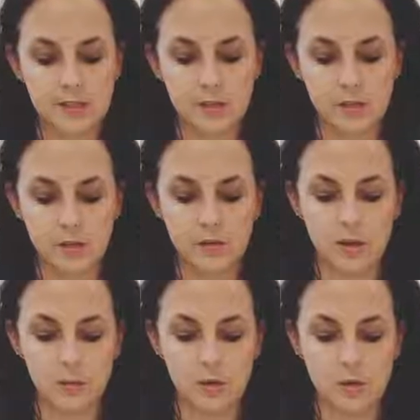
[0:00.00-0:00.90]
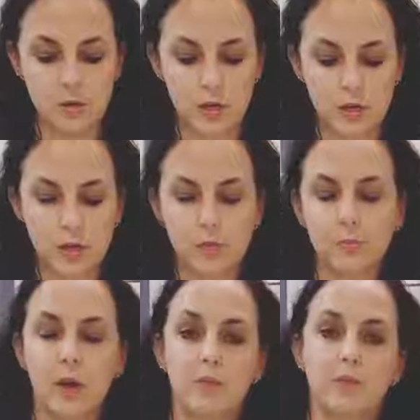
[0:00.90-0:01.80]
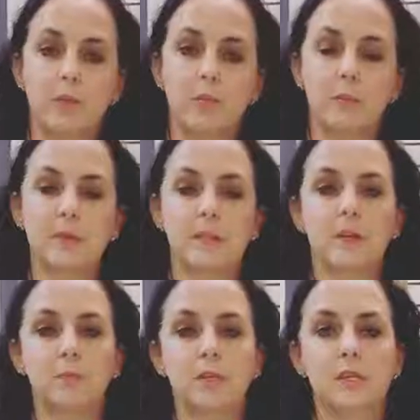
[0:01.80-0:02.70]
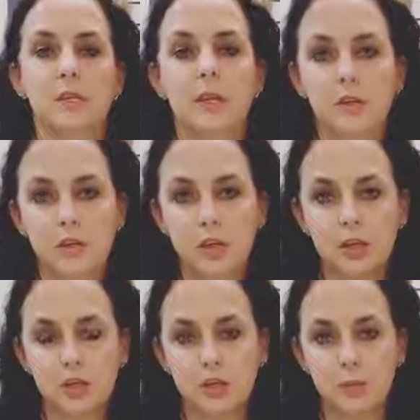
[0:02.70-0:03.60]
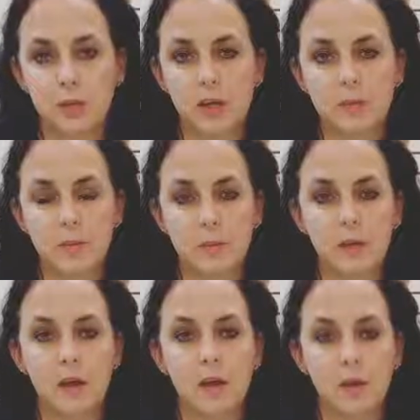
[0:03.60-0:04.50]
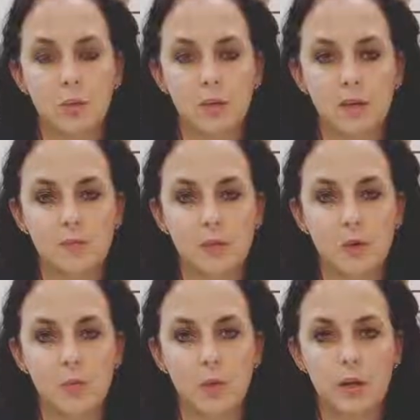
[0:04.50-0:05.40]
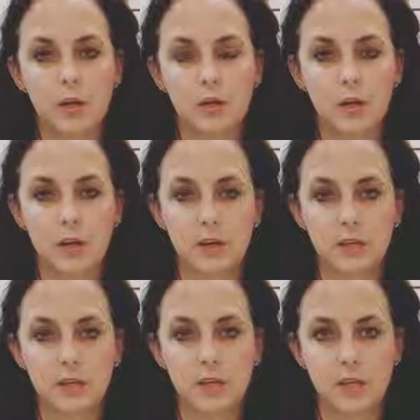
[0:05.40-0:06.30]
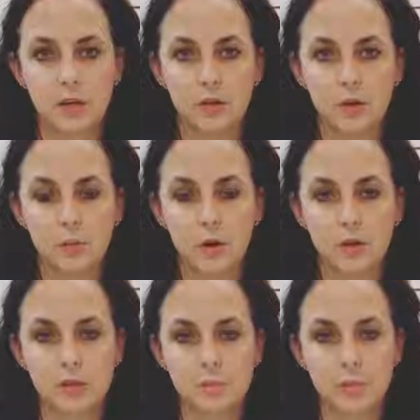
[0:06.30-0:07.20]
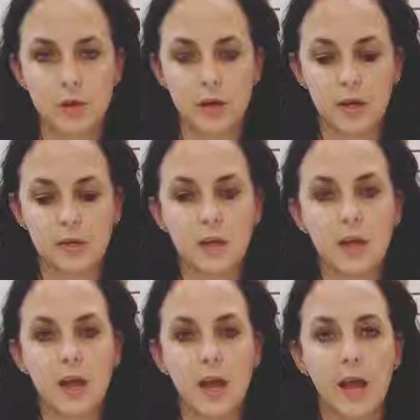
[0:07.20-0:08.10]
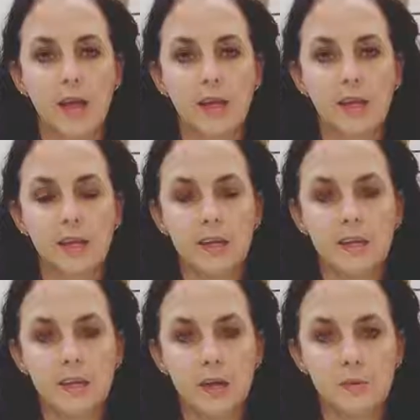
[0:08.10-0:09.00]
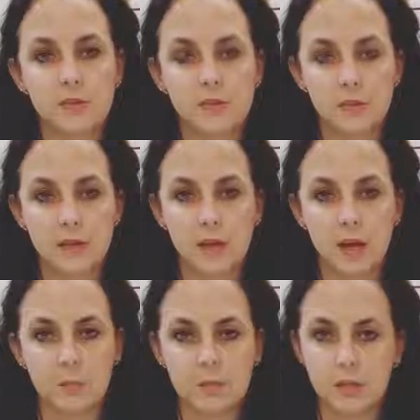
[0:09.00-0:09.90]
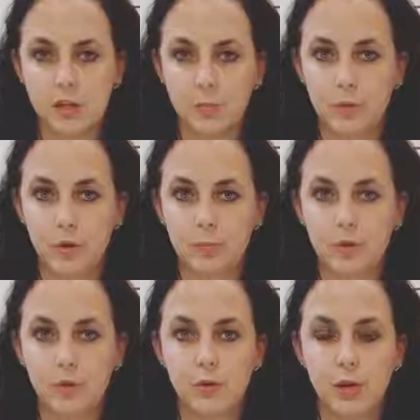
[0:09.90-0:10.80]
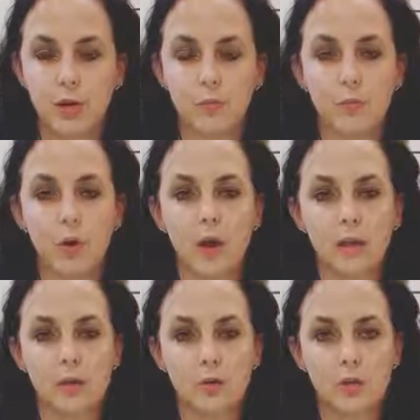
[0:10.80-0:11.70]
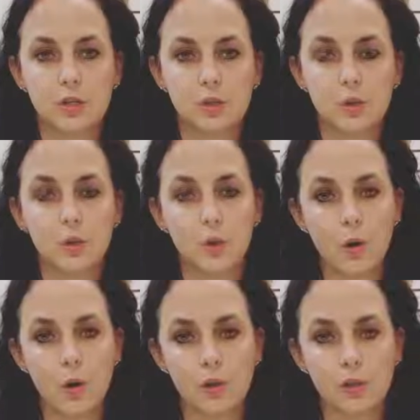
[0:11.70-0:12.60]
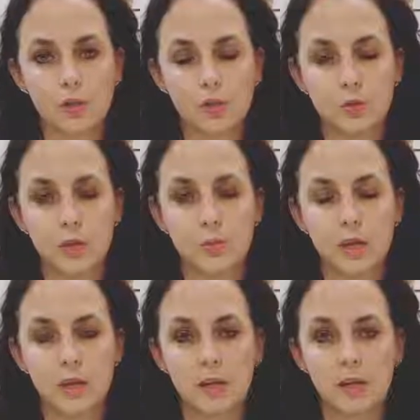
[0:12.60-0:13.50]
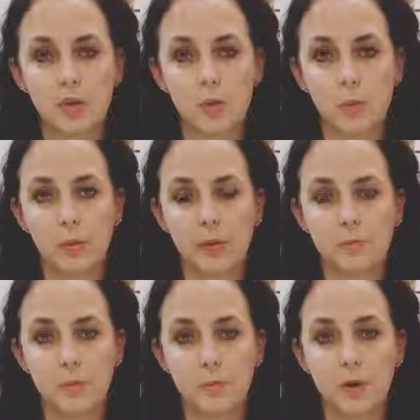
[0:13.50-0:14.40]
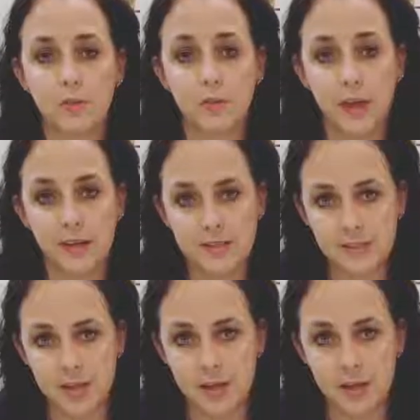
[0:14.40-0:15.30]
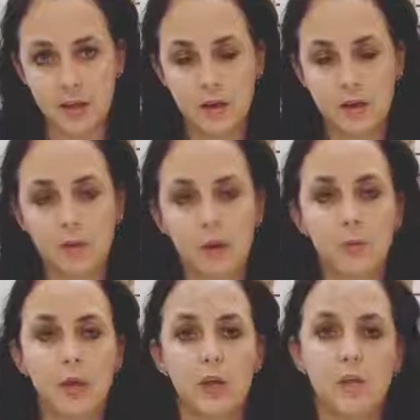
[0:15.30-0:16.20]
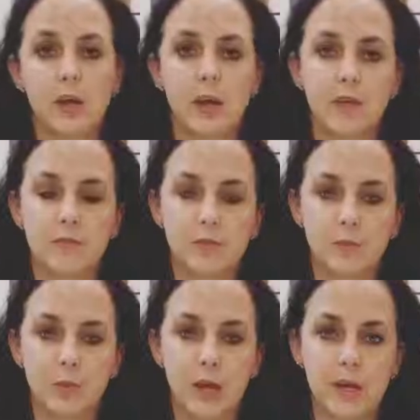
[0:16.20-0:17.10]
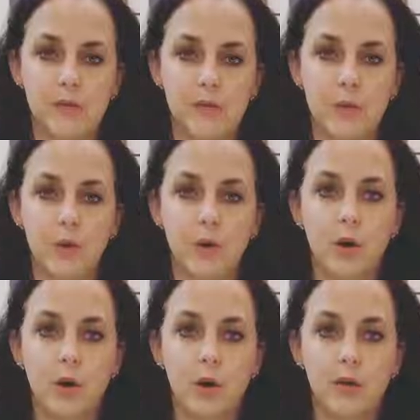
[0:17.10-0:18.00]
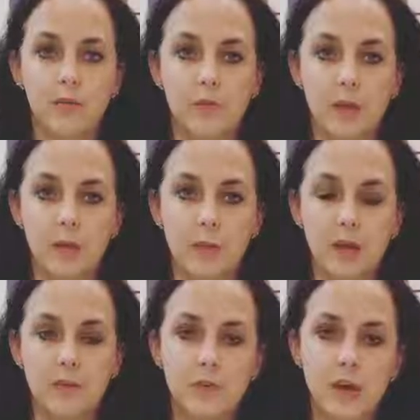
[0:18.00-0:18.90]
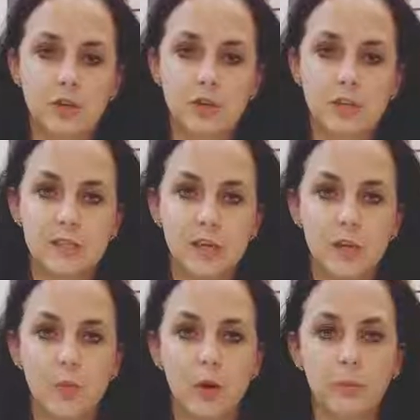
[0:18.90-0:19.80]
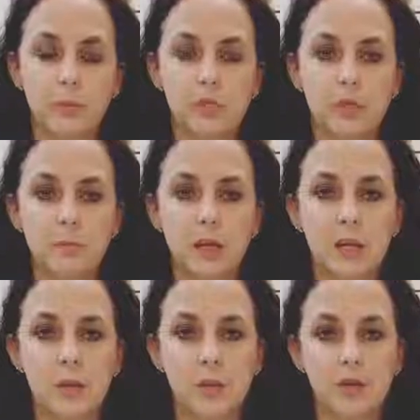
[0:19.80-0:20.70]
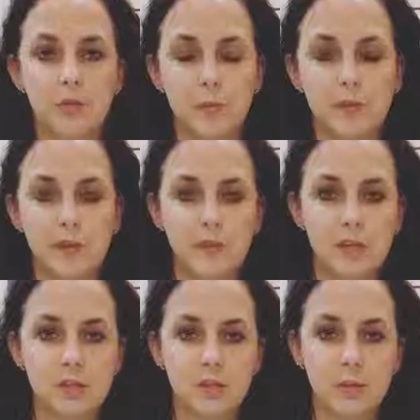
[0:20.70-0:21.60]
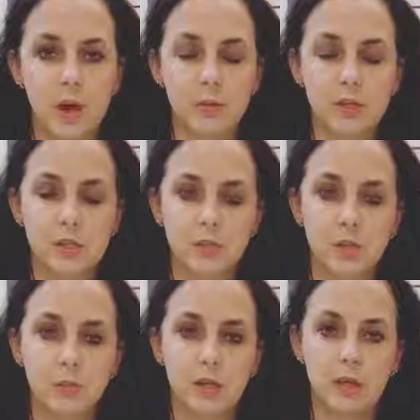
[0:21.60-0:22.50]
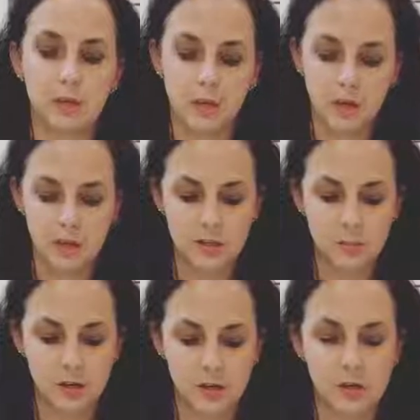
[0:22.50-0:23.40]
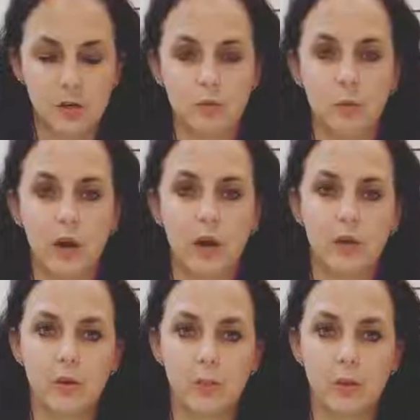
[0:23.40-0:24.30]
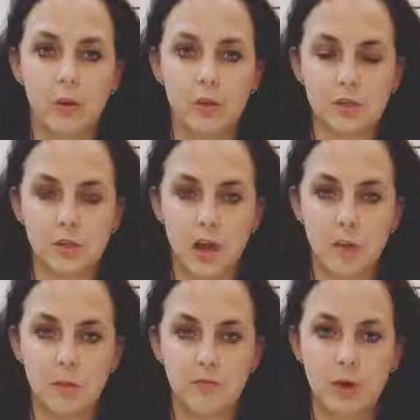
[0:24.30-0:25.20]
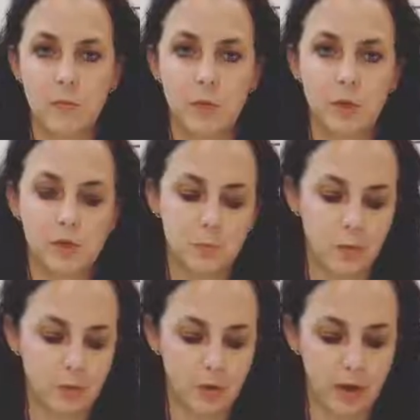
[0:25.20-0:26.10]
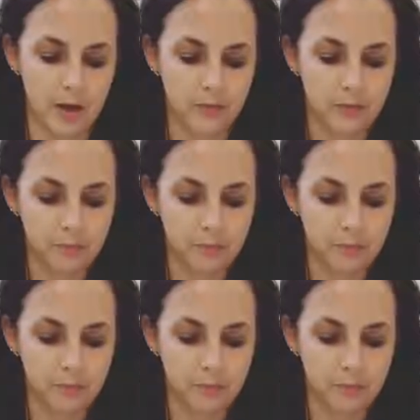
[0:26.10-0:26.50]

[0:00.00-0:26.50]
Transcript: tell you that when you get your pump from Women's Health Boutique and you get your WHBaby, we give you a 1-year guarantee on your parts and product. And at any time if something happens to your pump, you can come right into our store or call our store and we can get your replacement part that day. That way you're not having to wait for the manufacturer to send you one, which could be anywhere from 72 hours to a week, depending on where your parts are coming from and which pump you have.